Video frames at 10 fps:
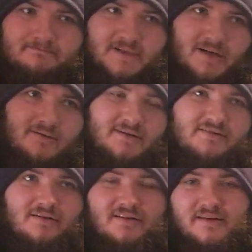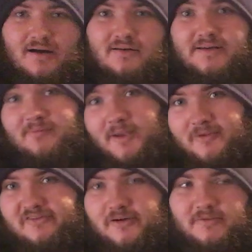You know, it's hard to tell. He might
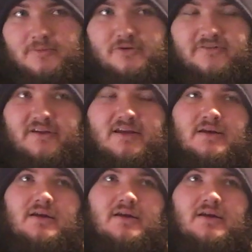be filming a movie,